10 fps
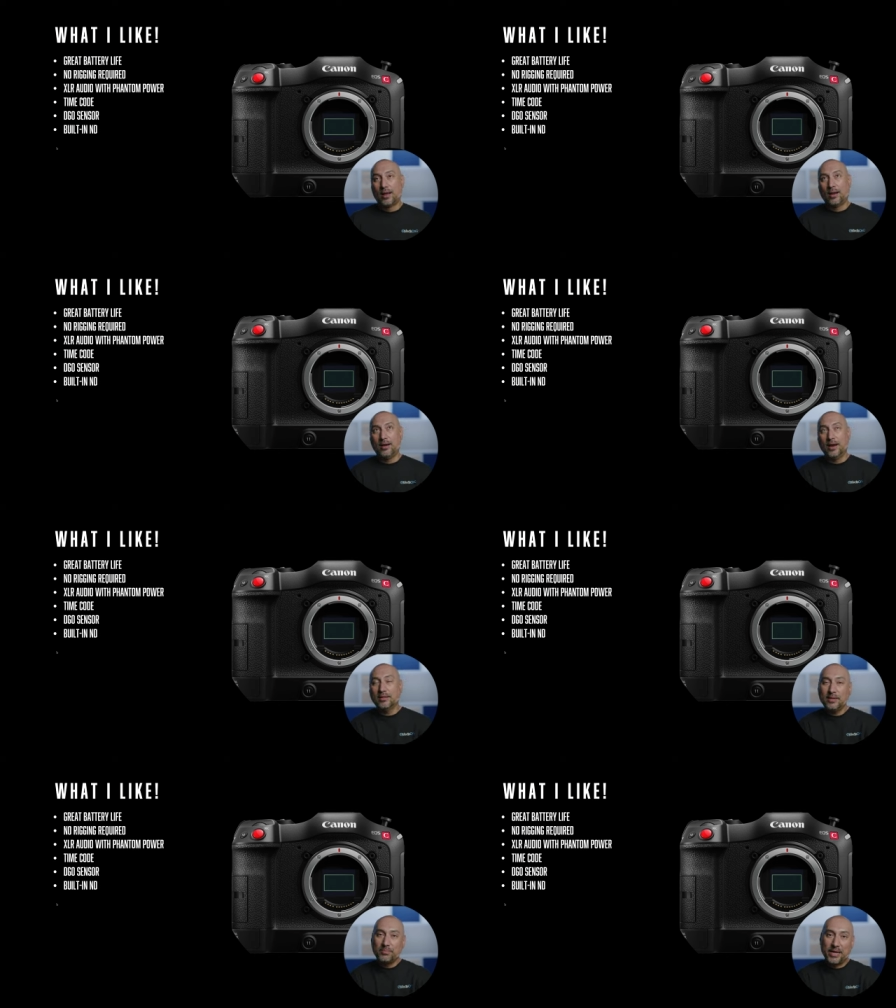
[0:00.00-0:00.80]

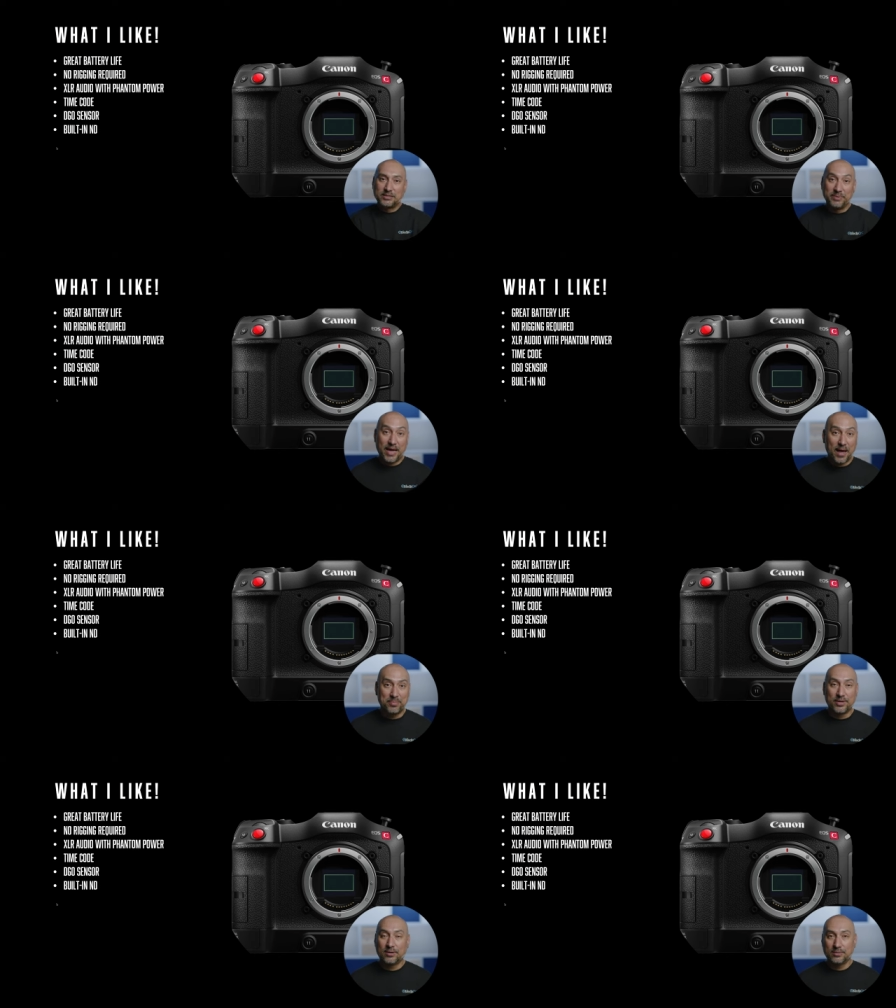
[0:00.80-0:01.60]
Nothing makes me
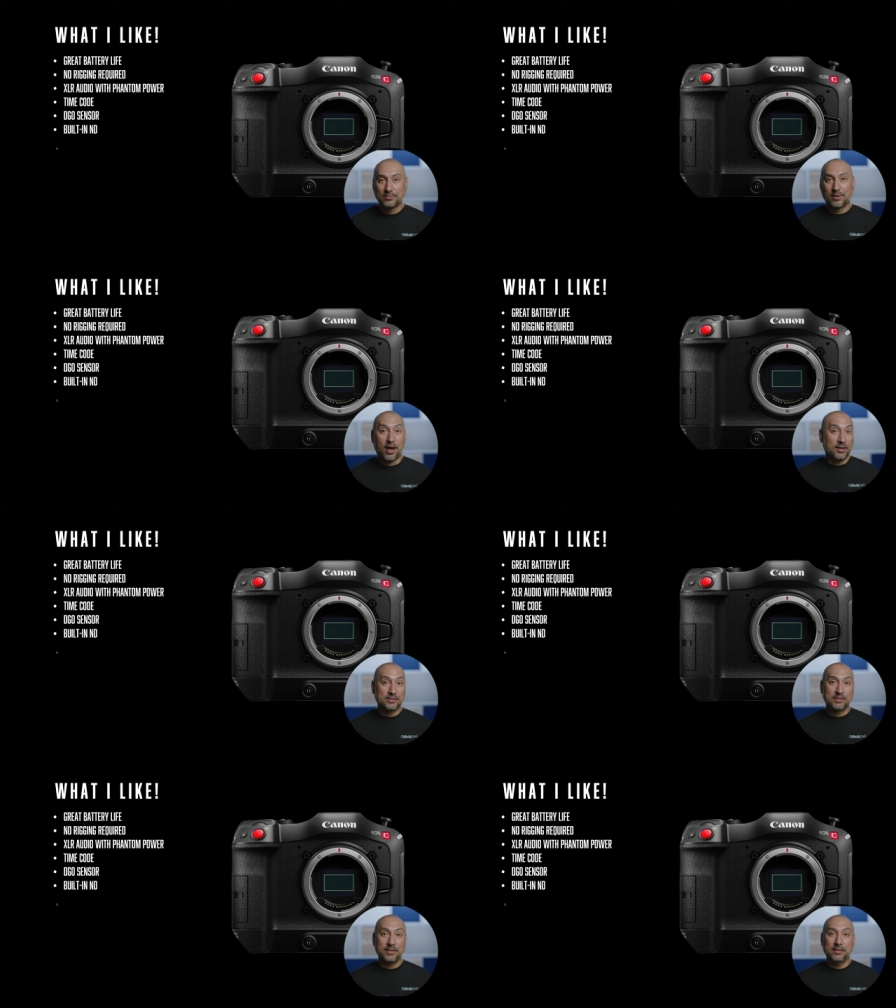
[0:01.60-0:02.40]
happier,
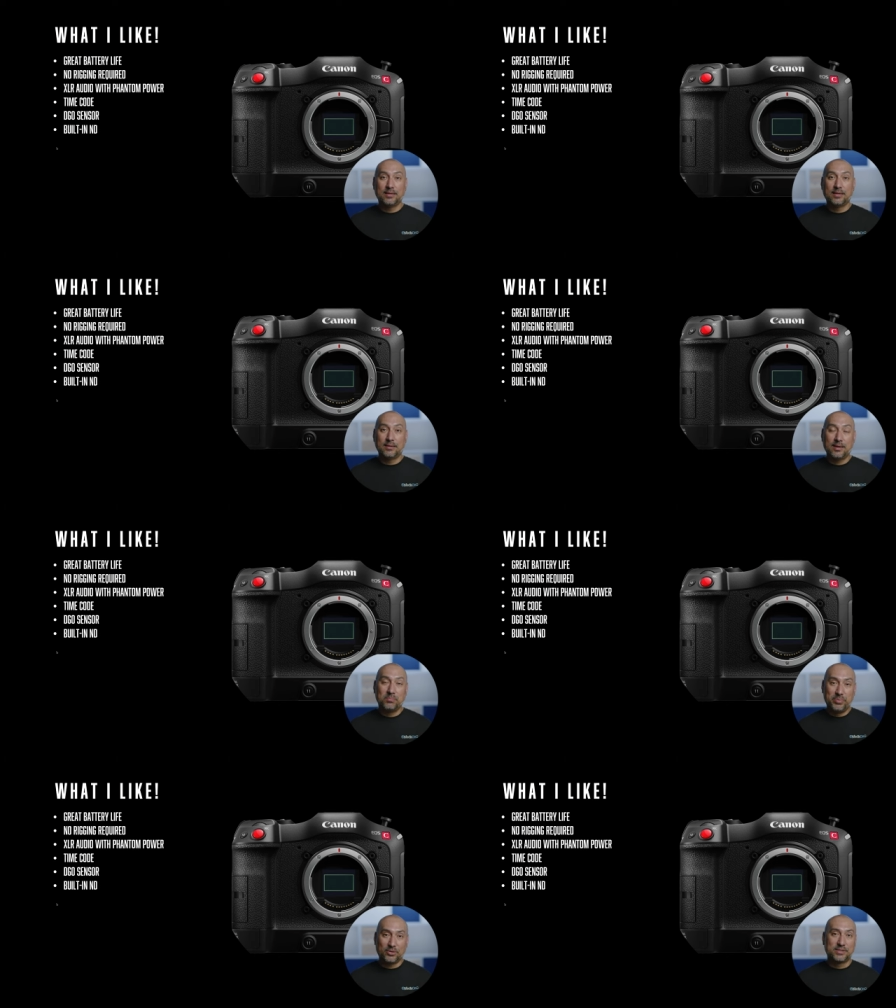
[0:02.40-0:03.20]
honestly,
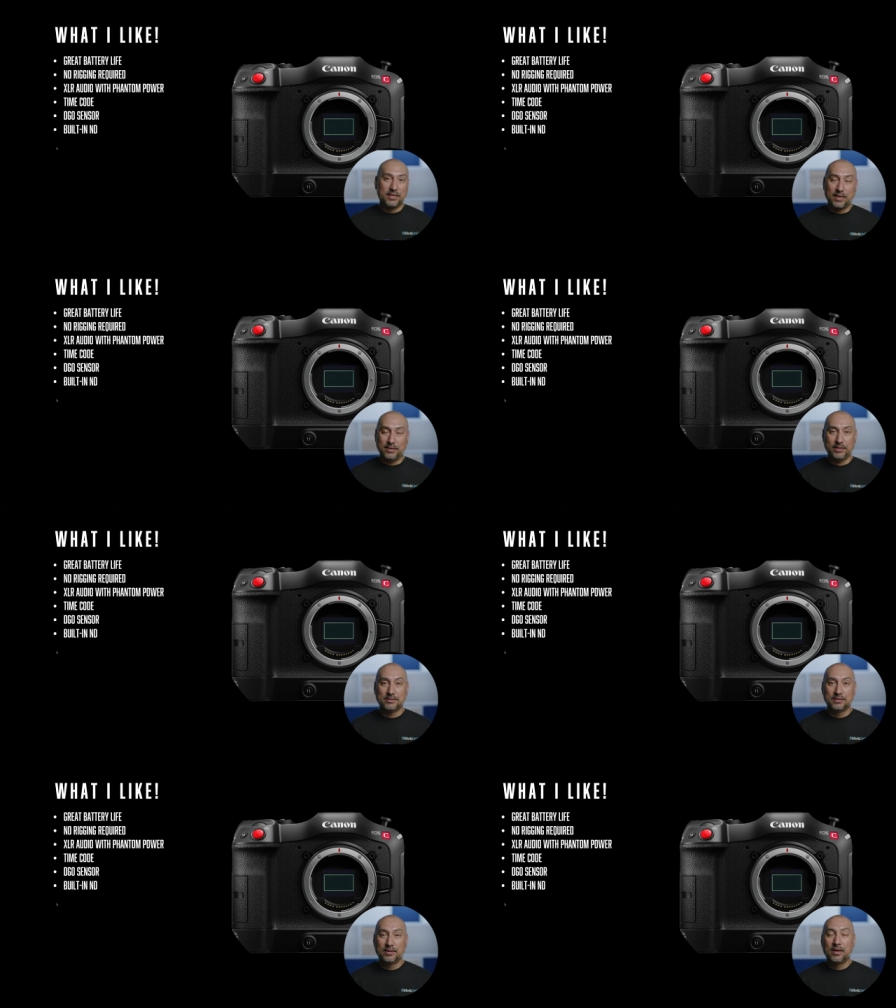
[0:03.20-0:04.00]
than built-in NDs.